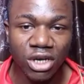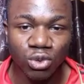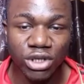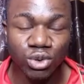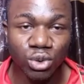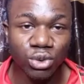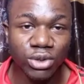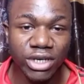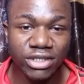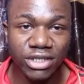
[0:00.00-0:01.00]
need to
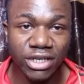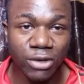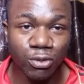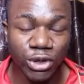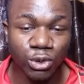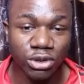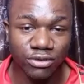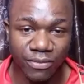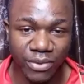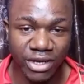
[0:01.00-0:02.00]
get a Windows
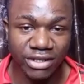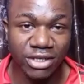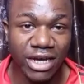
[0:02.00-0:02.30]
VPS.